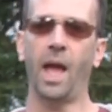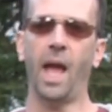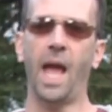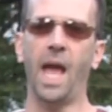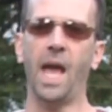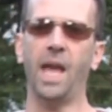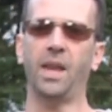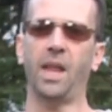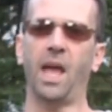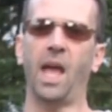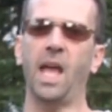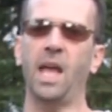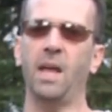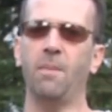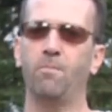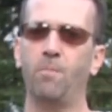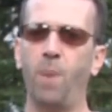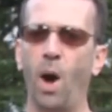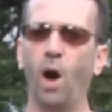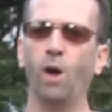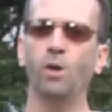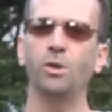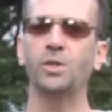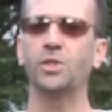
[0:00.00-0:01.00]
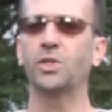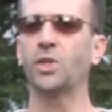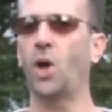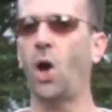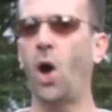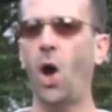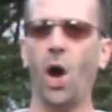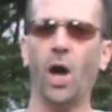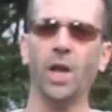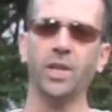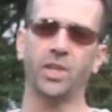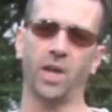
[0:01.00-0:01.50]
and a
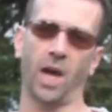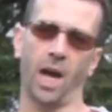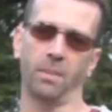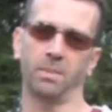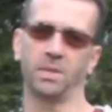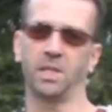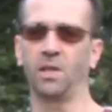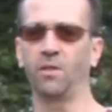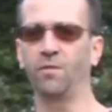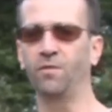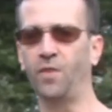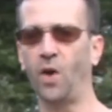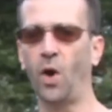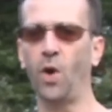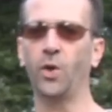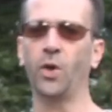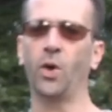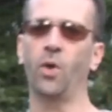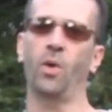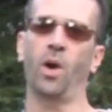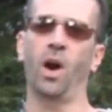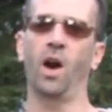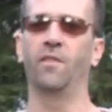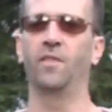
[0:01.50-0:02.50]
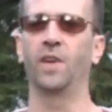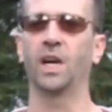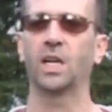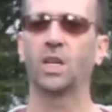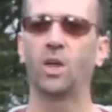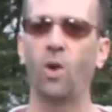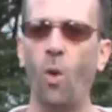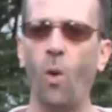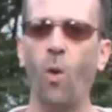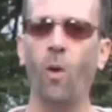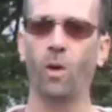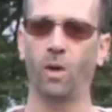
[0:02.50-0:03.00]
post-autopsy photo of a
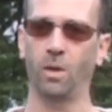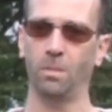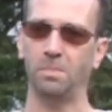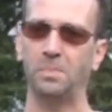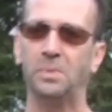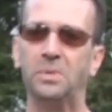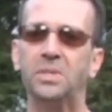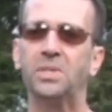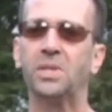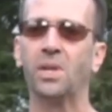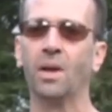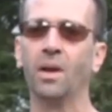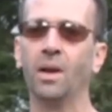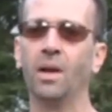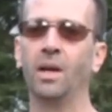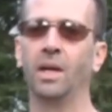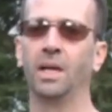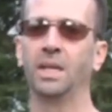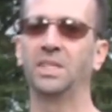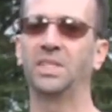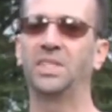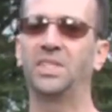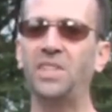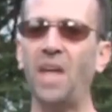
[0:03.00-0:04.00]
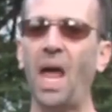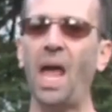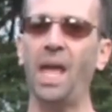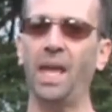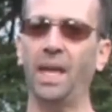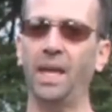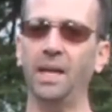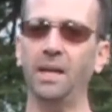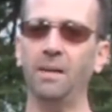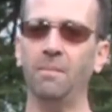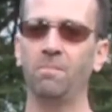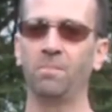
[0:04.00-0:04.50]
corpse
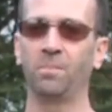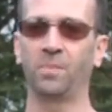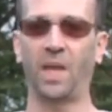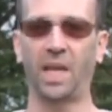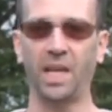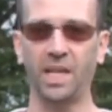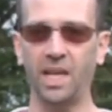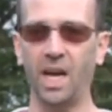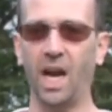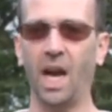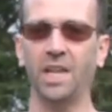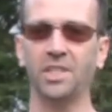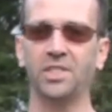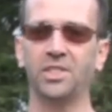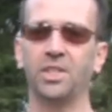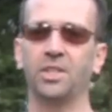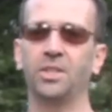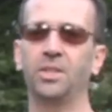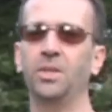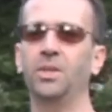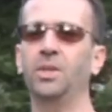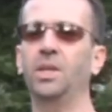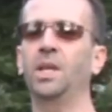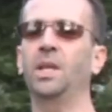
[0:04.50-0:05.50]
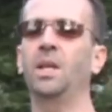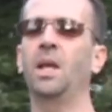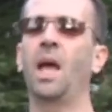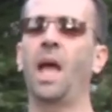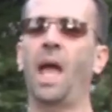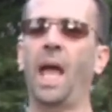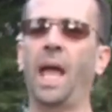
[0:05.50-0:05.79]
saying they constituted